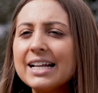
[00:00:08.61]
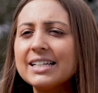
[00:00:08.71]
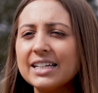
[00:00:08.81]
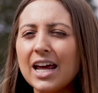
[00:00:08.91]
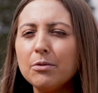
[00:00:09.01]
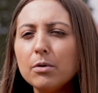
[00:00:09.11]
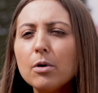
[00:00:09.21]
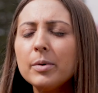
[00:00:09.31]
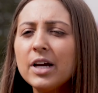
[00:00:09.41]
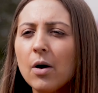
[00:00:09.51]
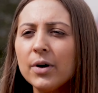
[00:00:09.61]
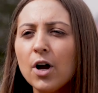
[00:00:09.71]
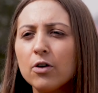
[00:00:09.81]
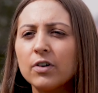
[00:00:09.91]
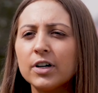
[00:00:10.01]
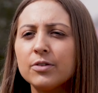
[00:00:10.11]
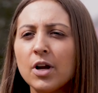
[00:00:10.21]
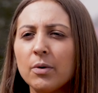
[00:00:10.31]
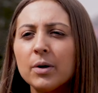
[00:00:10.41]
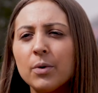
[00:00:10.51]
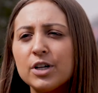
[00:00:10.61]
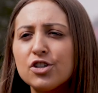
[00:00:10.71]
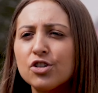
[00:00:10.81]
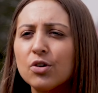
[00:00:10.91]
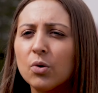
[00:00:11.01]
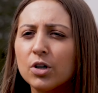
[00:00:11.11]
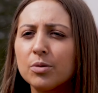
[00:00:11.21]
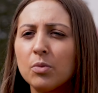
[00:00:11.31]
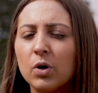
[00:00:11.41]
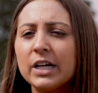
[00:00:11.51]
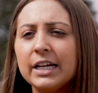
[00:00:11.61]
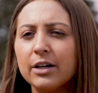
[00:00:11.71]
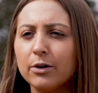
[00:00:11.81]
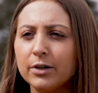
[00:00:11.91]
and today we will be going over knowing when you should order more heating